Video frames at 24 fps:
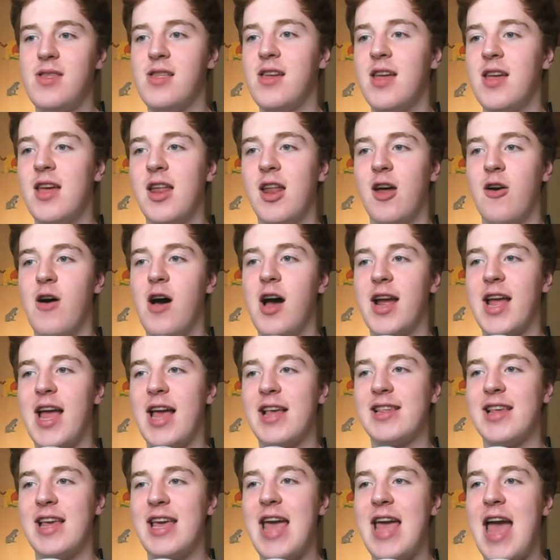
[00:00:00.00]
I
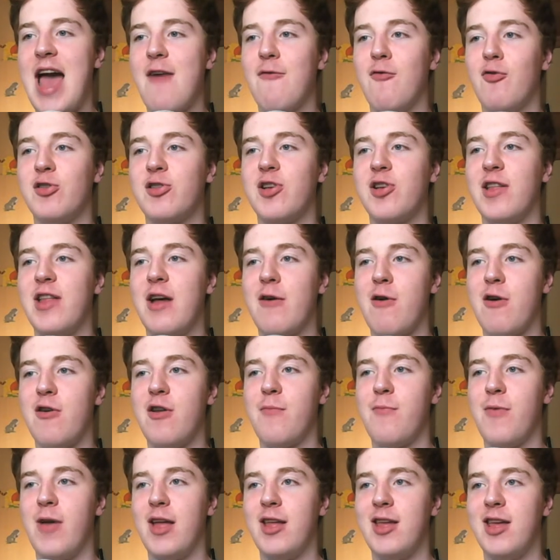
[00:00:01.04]
guess everyone's got their own
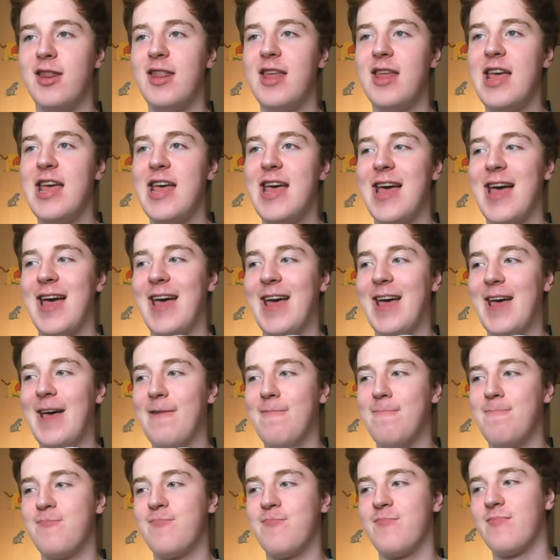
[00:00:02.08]
opinion.
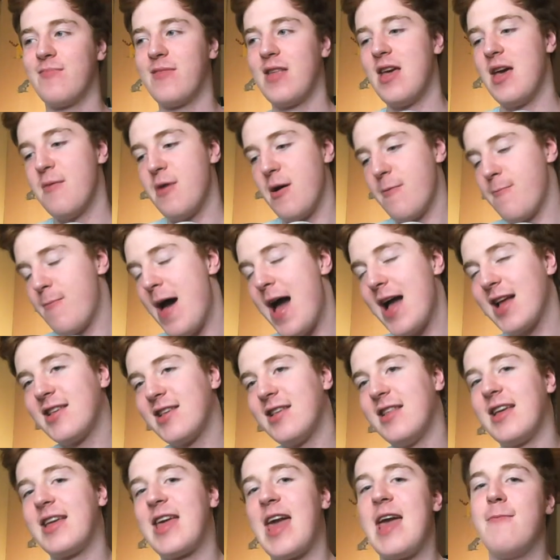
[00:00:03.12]
But back to
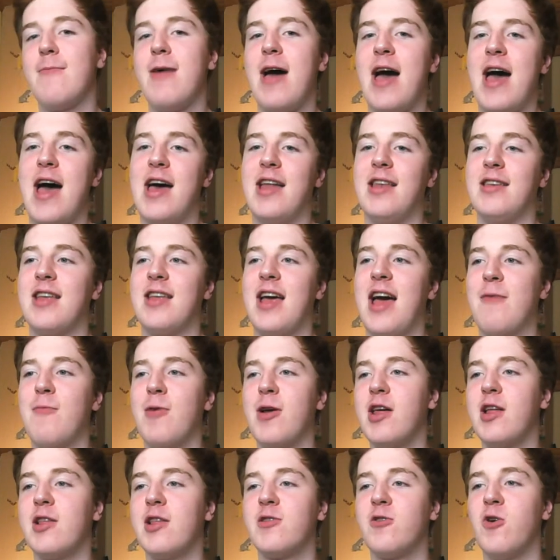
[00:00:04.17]
the game at hand, and we're
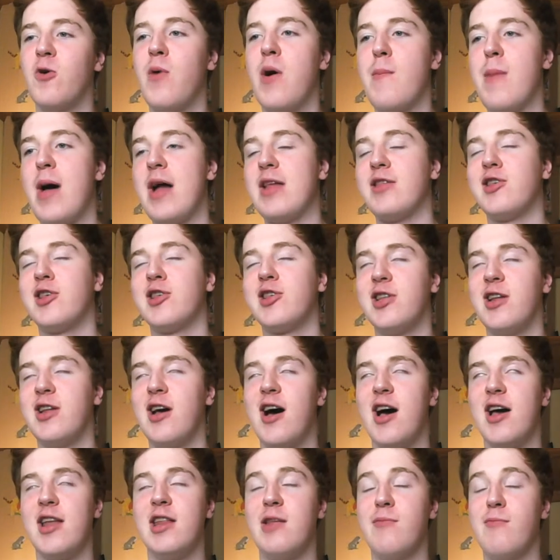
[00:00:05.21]
going to talk about Manchester
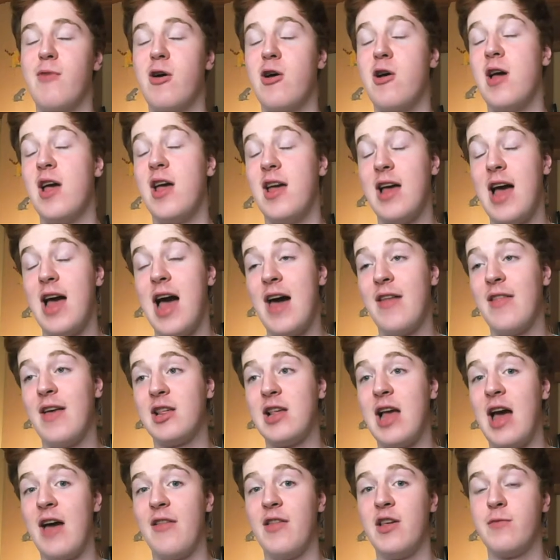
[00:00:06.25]
United
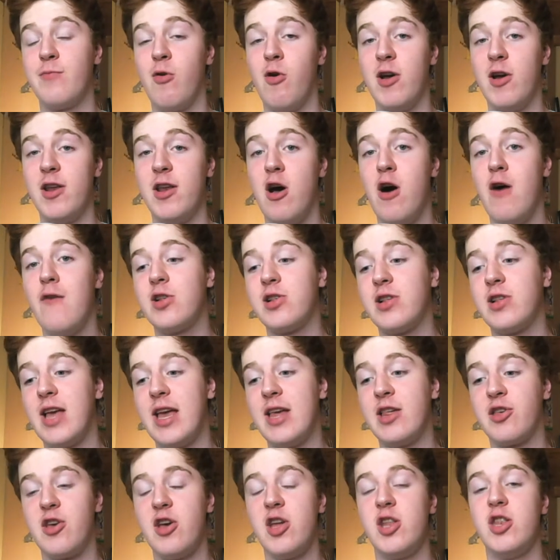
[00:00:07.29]
at this point. Now, obviously,
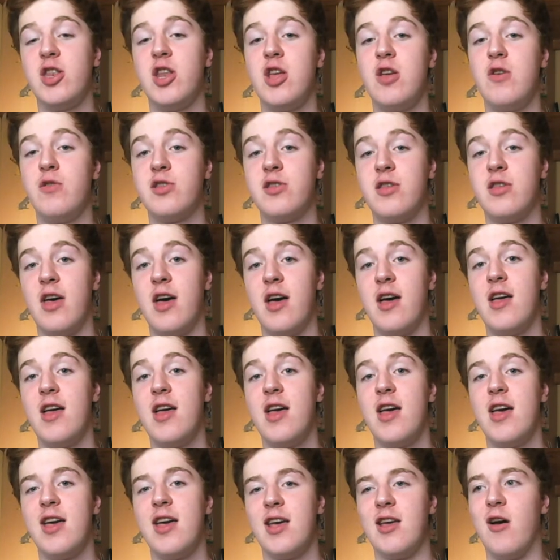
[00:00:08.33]
it's good news that
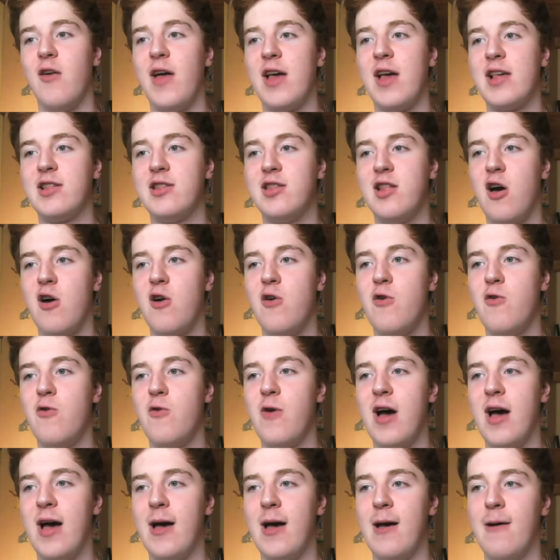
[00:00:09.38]
there's
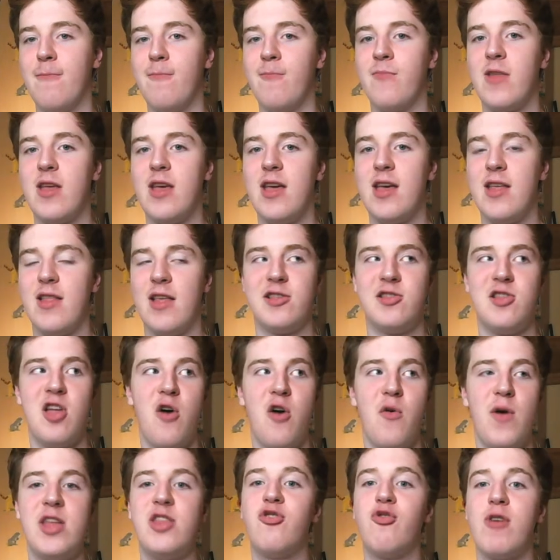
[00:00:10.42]

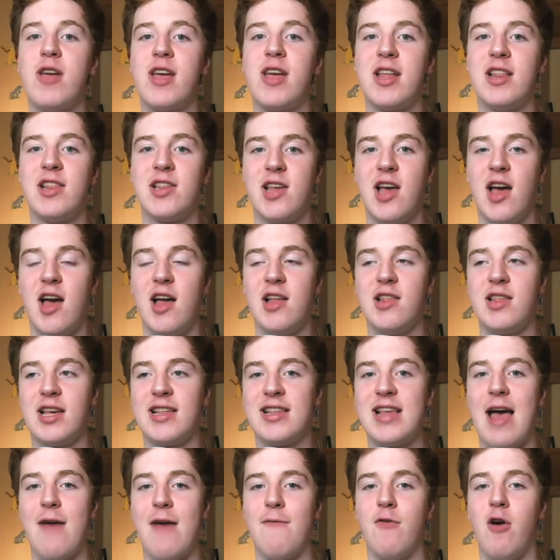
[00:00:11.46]
no injury concerns,
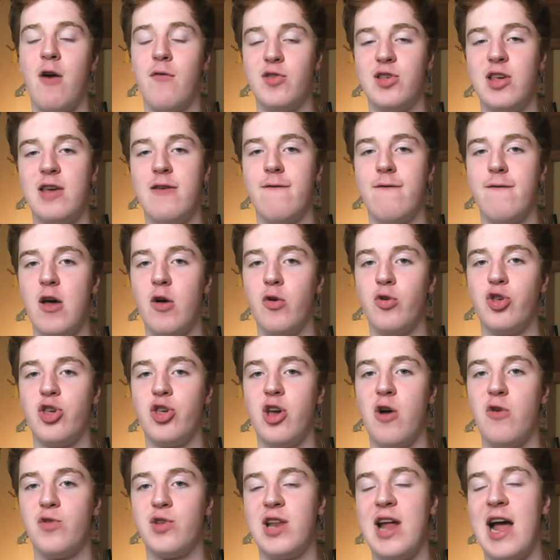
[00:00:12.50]
except obviously Phil
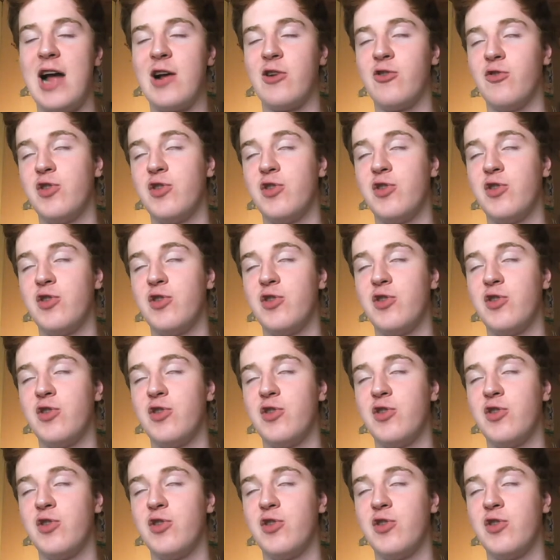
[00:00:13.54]
Jones and Axel